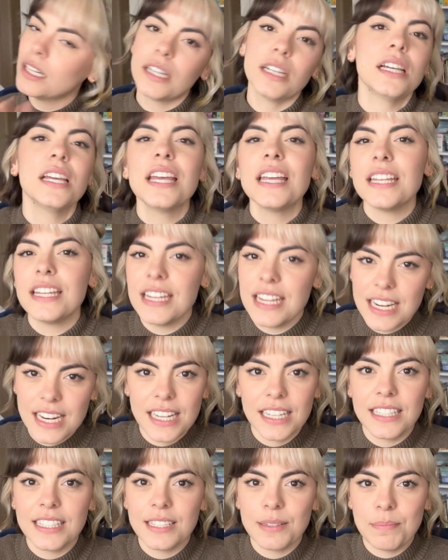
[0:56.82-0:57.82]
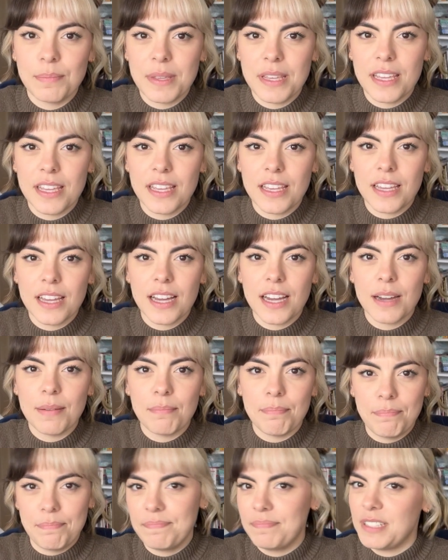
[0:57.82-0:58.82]
it needed to be
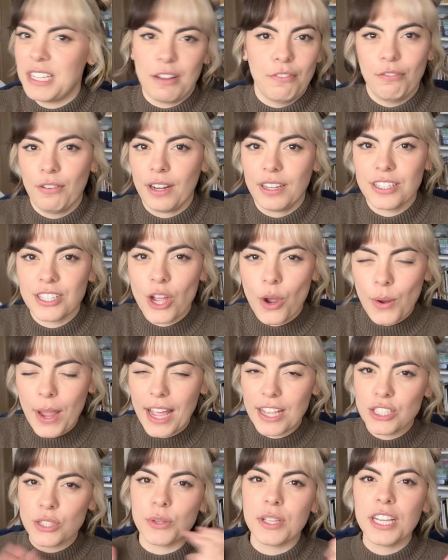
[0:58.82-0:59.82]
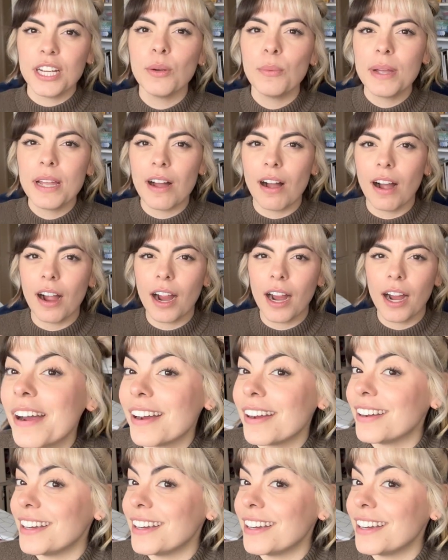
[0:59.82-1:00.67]
different. Okay, so here we are.